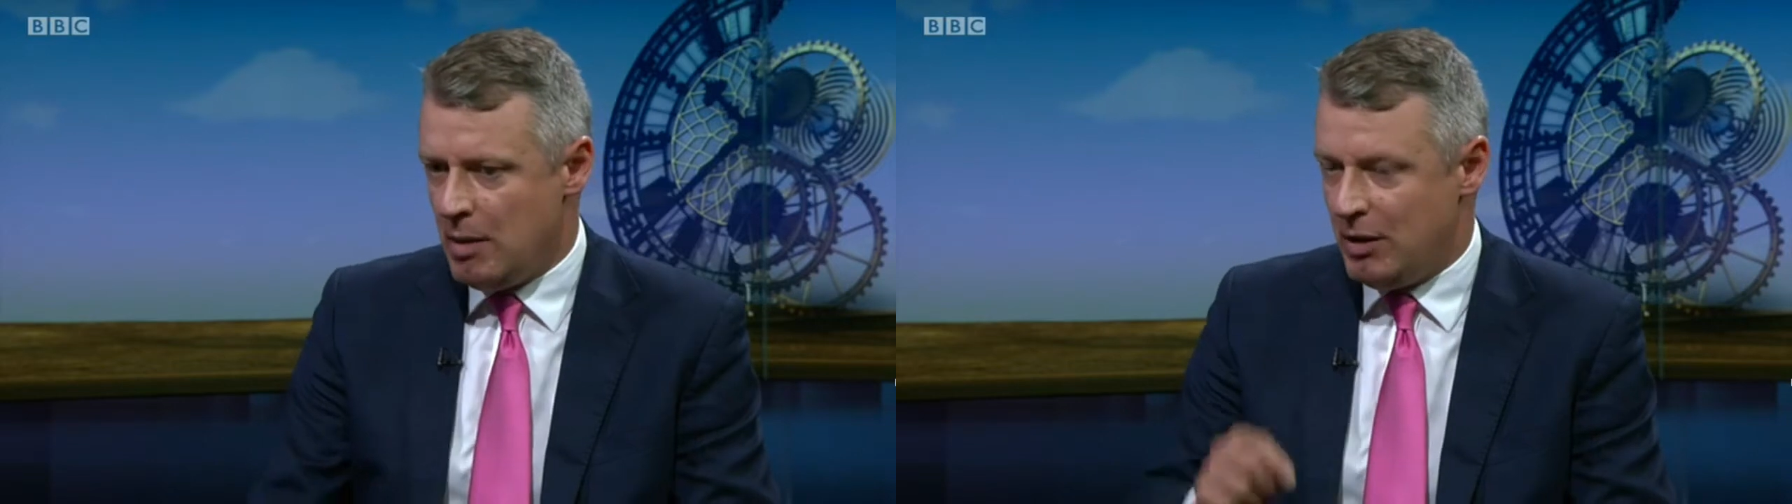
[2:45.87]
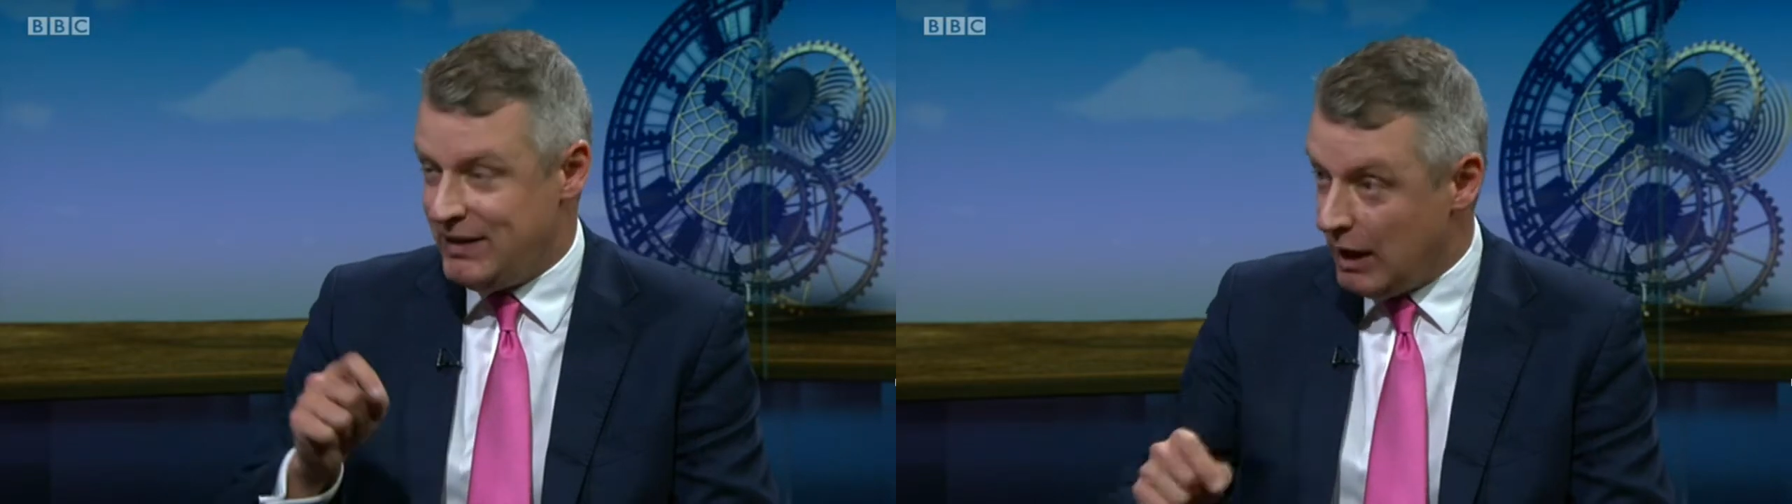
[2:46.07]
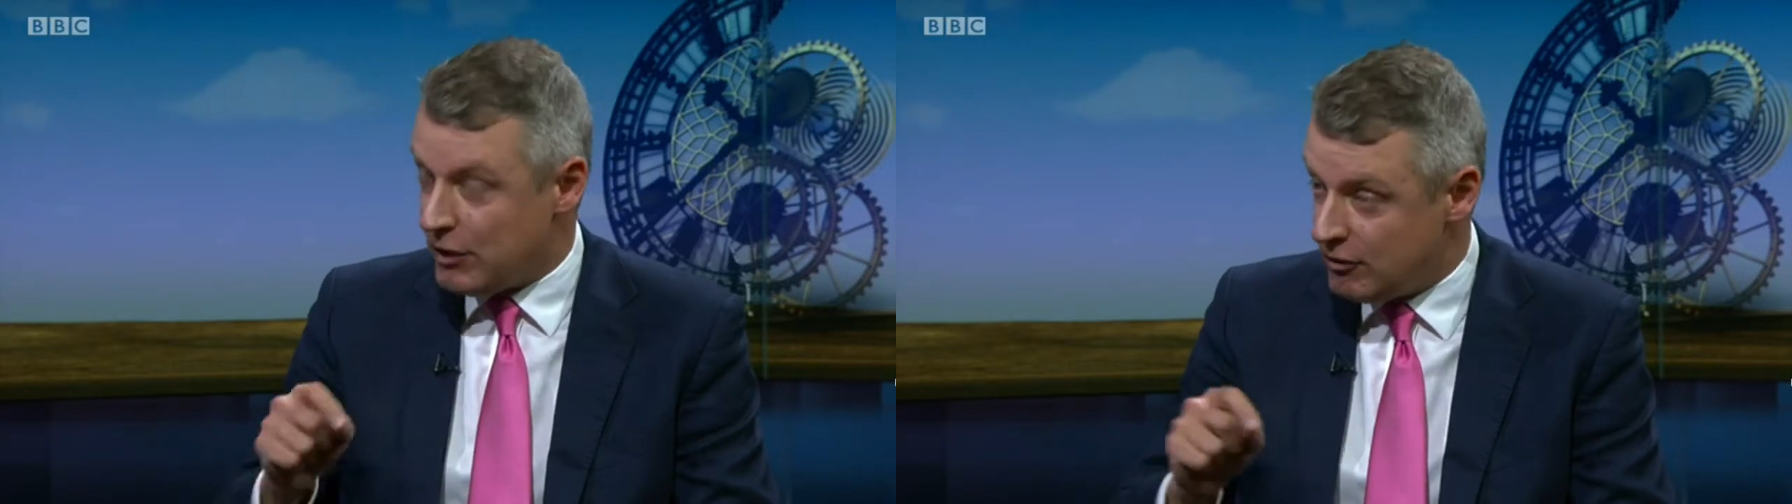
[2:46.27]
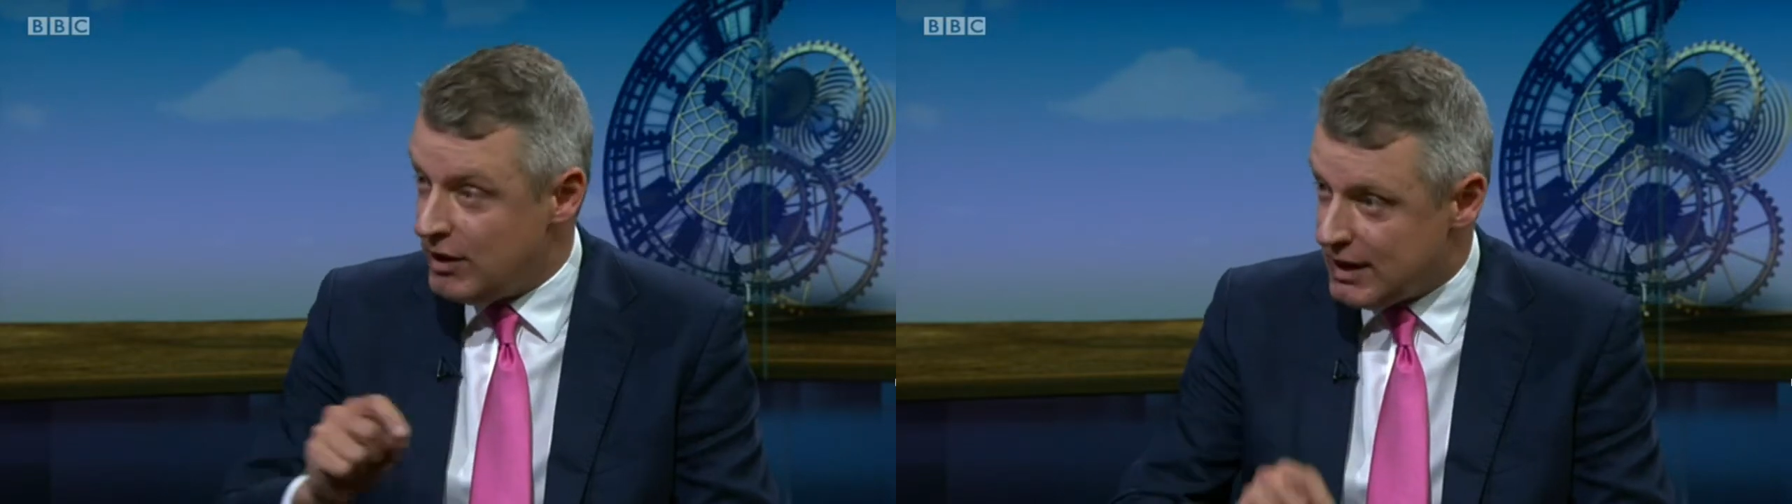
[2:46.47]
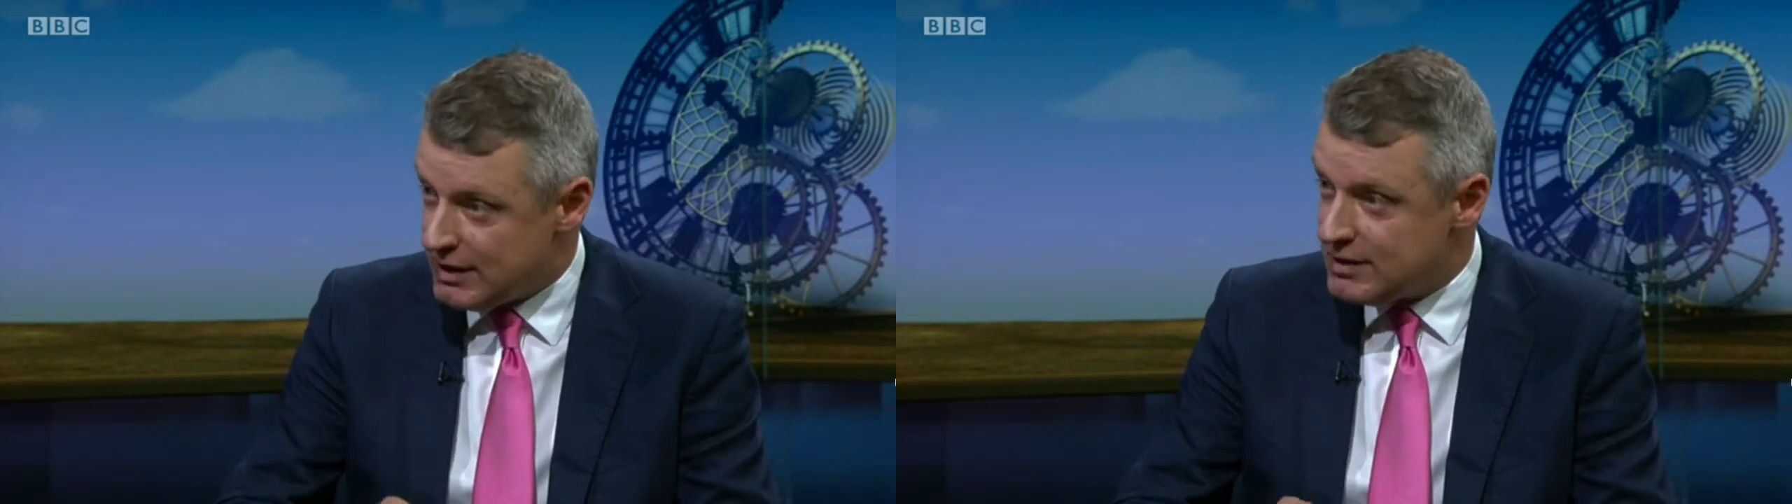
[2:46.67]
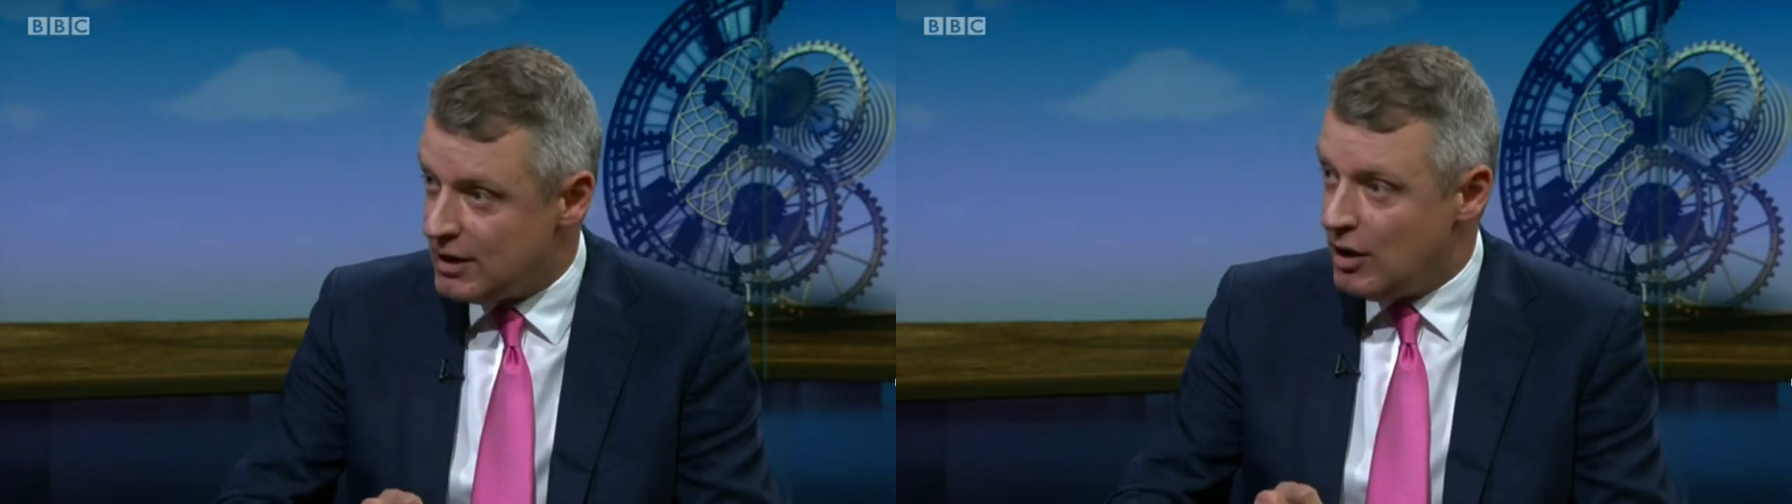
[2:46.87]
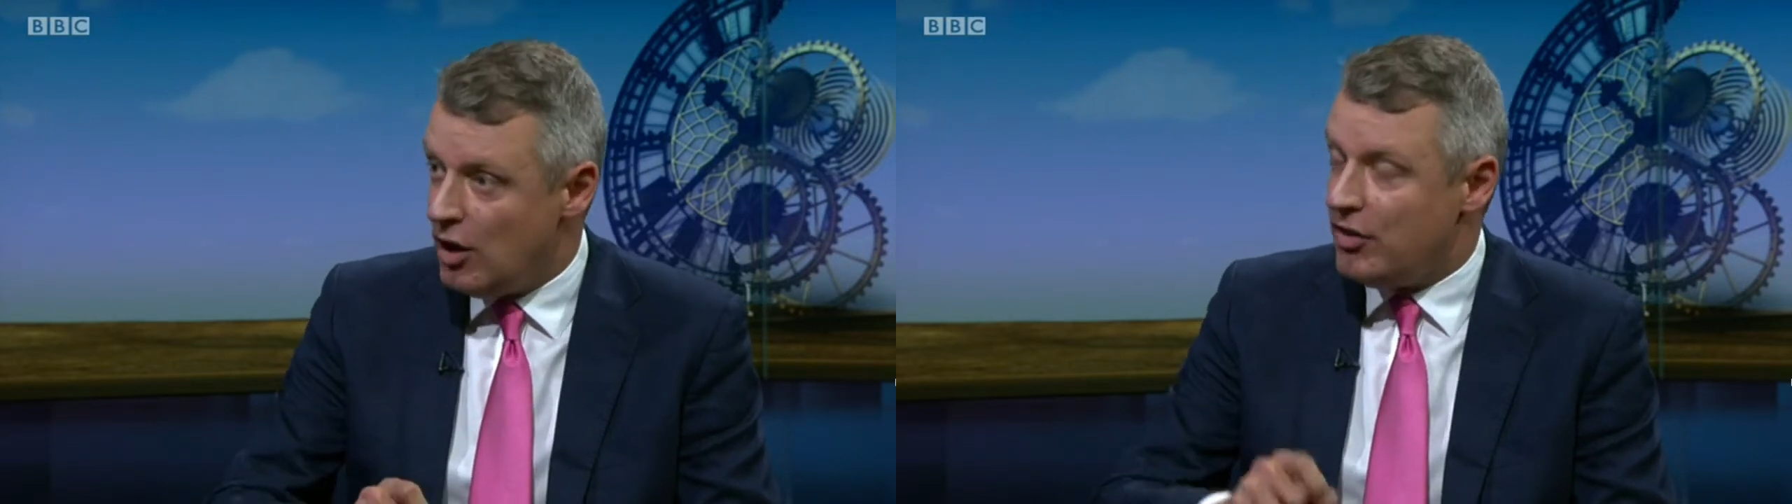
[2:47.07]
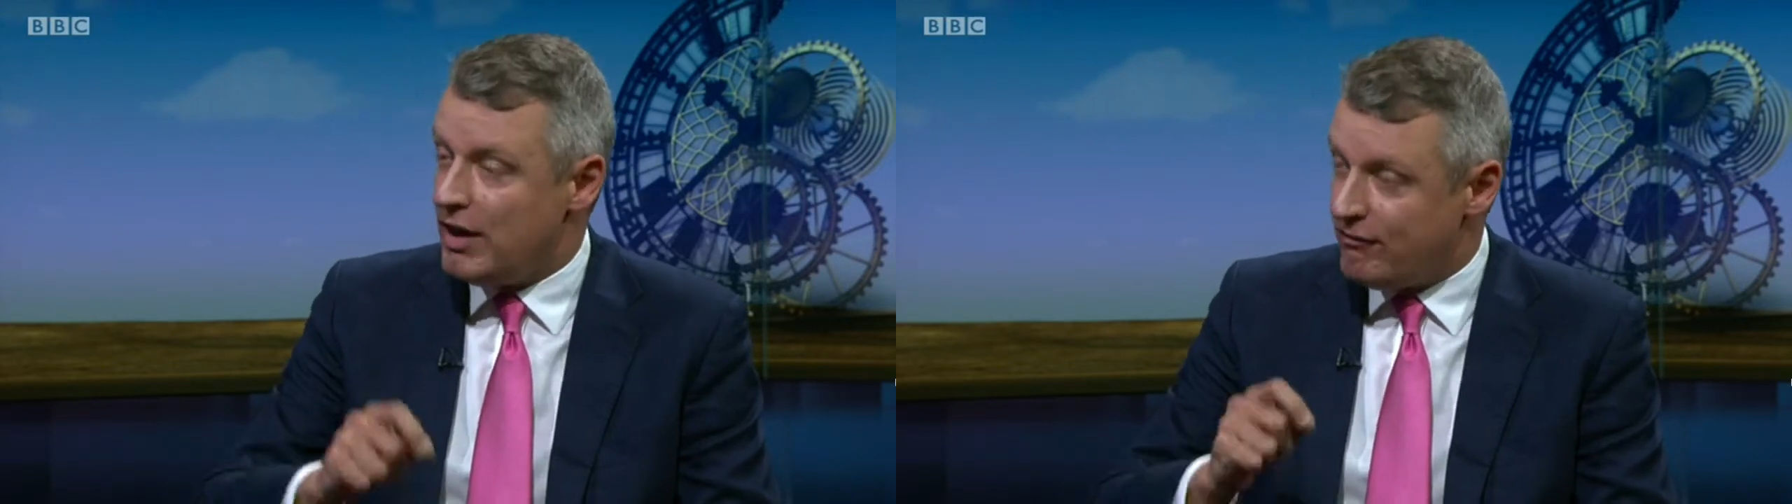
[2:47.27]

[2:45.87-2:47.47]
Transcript: But now there is. The